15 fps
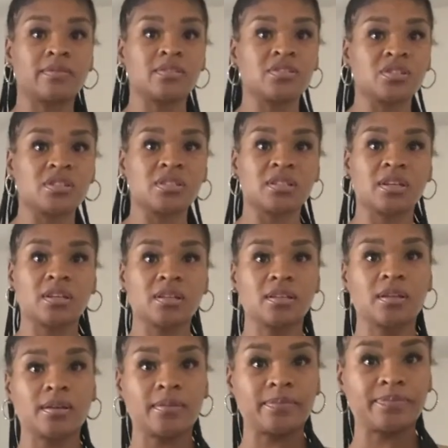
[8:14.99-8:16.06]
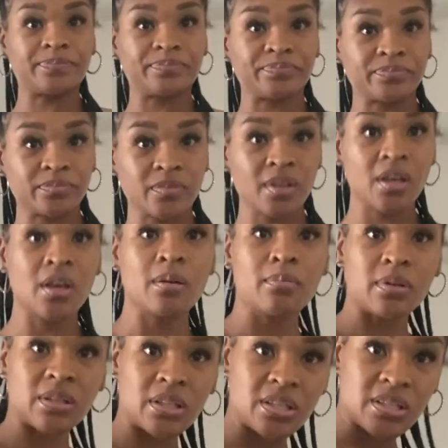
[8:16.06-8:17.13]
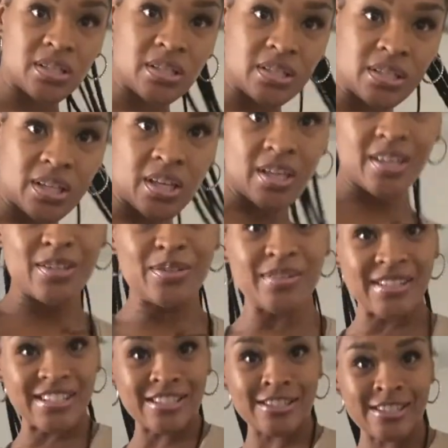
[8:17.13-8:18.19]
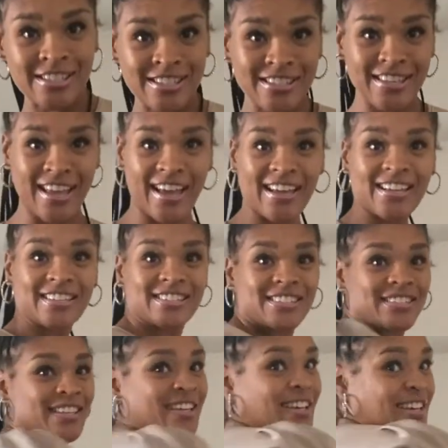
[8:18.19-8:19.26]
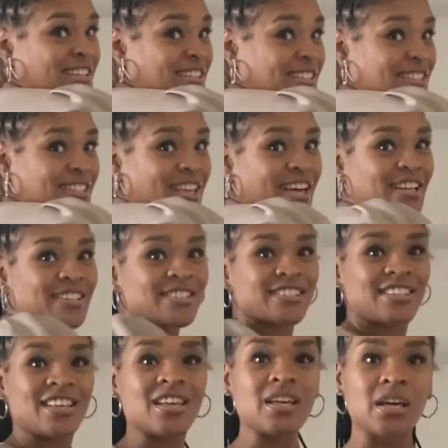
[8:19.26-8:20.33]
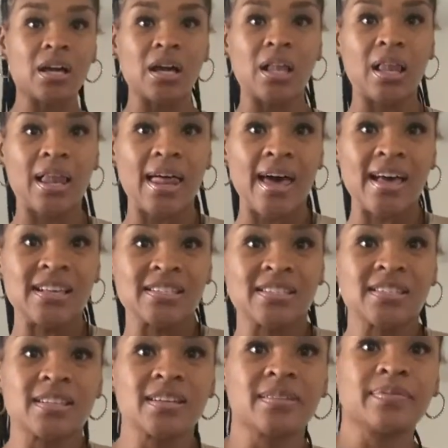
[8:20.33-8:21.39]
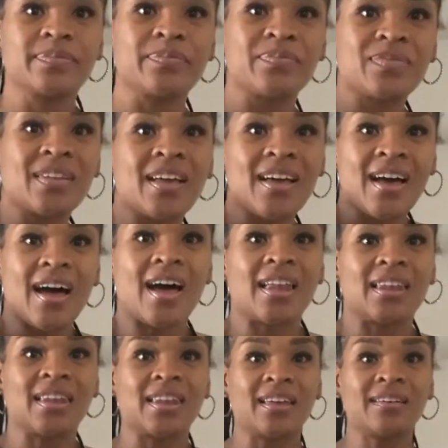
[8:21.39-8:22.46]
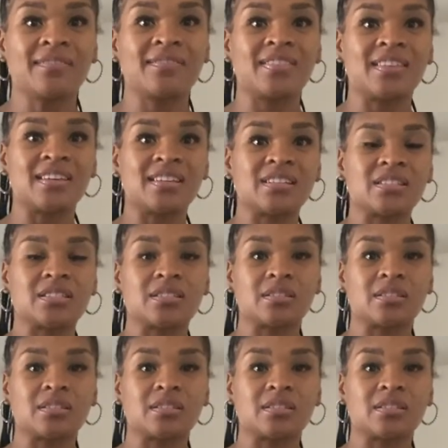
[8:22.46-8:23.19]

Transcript: Just like that. But this is cute. This is nice, sexy, and classy. I love this.